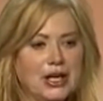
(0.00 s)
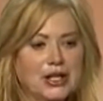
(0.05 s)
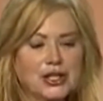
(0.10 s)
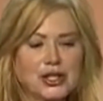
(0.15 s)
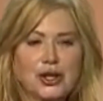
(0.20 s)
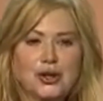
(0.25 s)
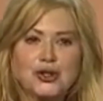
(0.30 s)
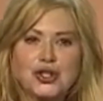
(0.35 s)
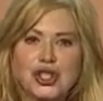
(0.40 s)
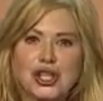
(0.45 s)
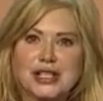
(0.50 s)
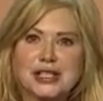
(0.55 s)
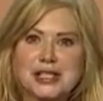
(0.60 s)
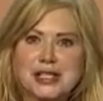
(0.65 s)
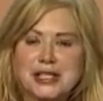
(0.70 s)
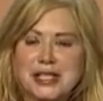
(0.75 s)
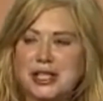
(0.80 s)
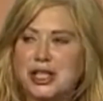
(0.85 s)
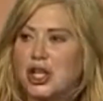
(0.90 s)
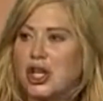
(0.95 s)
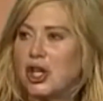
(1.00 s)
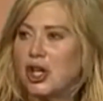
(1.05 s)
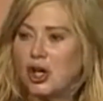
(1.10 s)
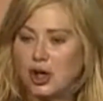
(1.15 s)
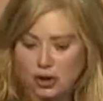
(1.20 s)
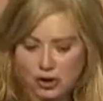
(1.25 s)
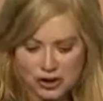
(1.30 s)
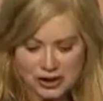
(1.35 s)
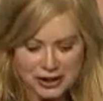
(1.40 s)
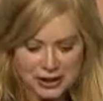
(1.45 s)
So just in
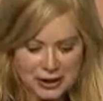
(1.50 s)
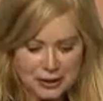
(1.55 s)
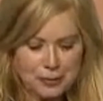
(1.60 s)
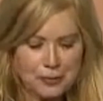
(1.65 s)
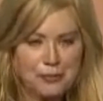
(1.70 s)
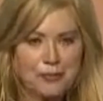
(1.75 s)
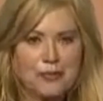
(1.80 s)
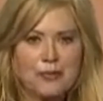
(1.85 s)
closing,